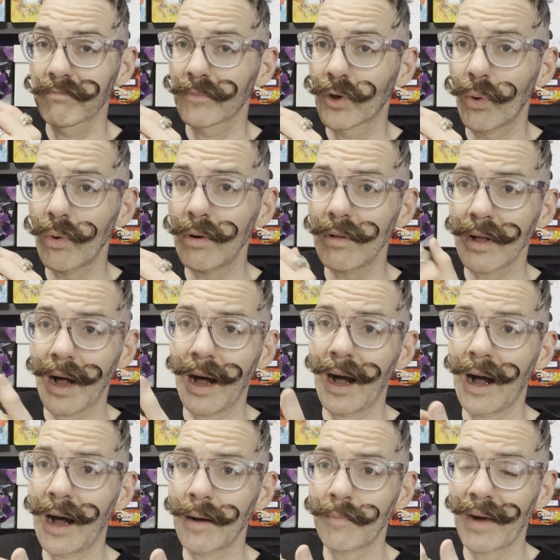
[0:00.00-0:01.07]
Cool.
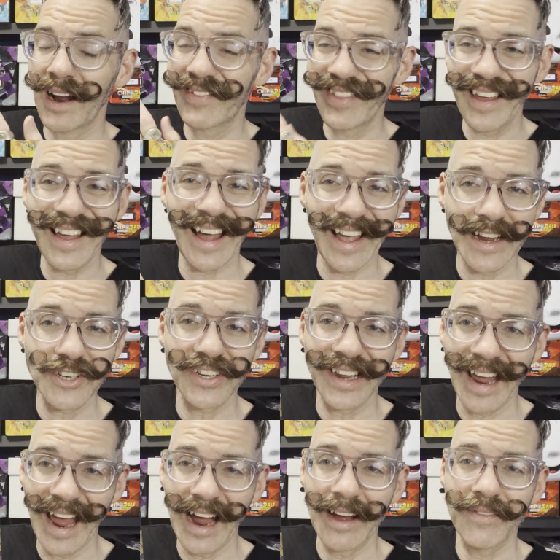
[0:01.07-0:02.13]
I think I actually
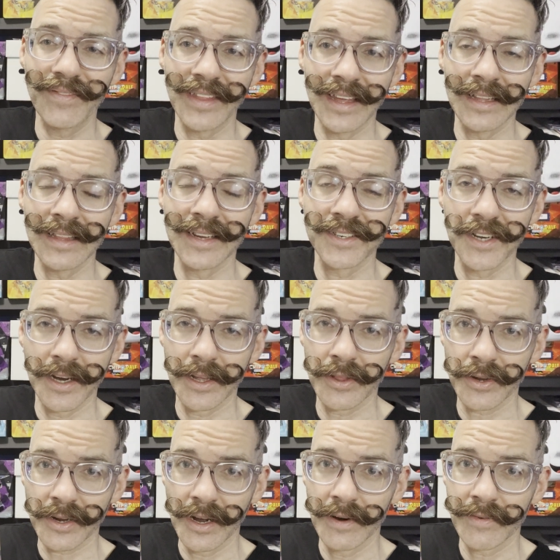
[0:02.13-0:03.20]
have the
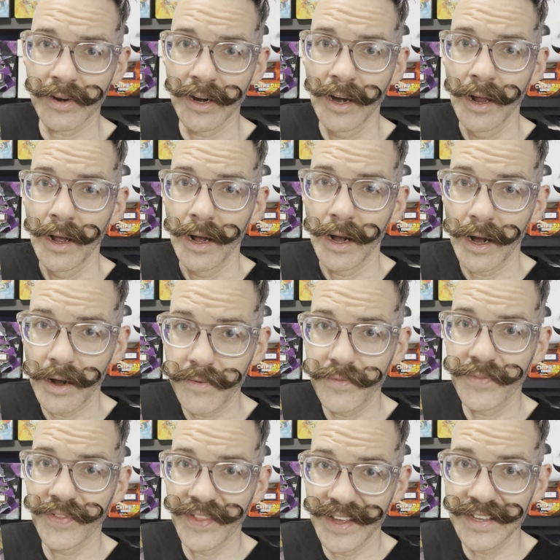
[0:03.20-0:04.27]
lenticular cover
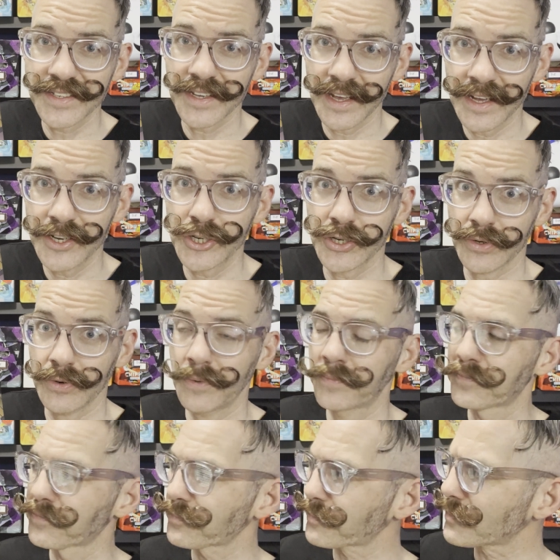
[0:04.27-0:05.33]
of this issue.
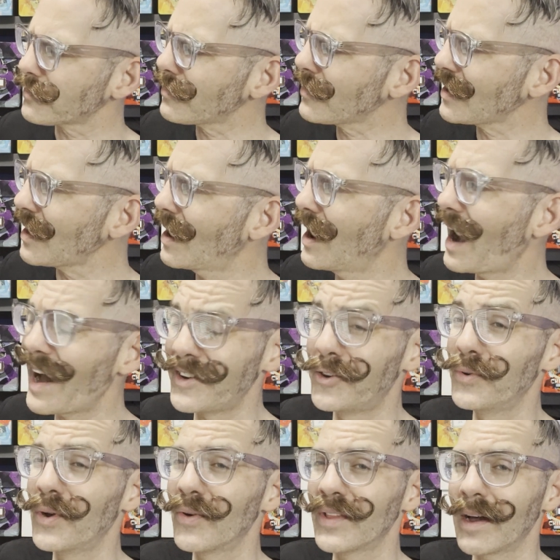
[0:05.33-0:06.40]
I
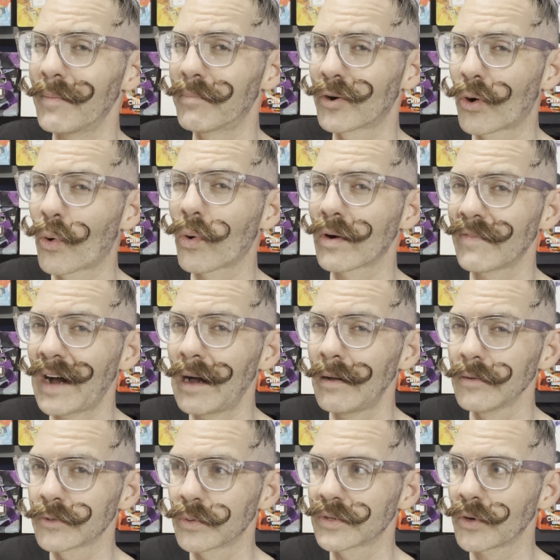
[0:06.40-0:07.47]
do know that Court of
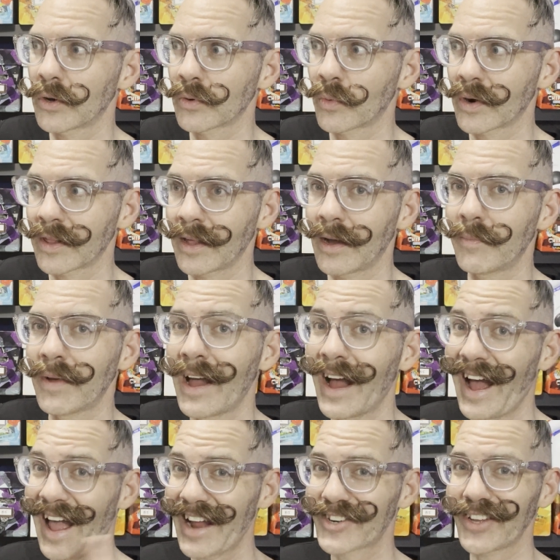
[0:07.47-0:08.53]
Owls was on one of them.
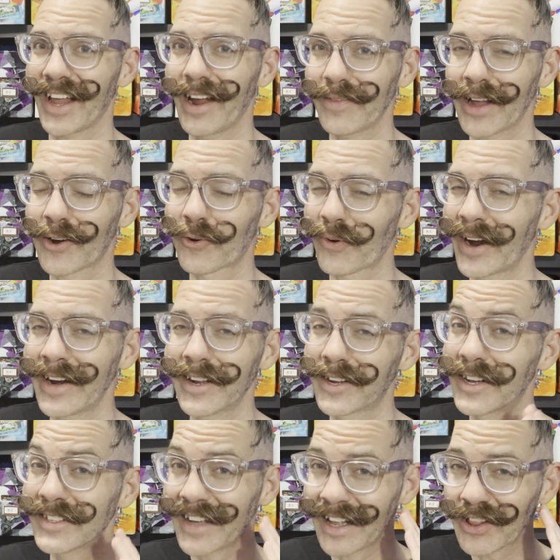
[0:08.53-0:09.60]
I actually have that graded
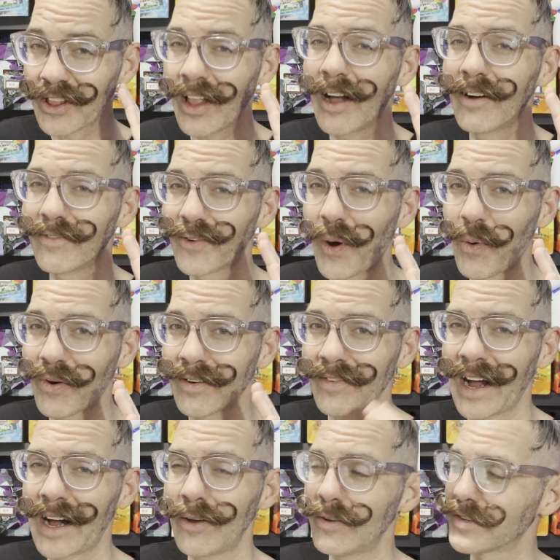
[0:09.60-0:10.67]
because I love Court of
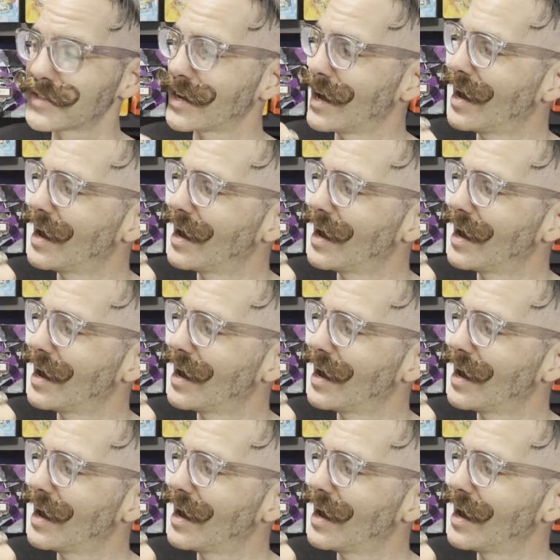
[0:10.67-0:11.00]
Owls.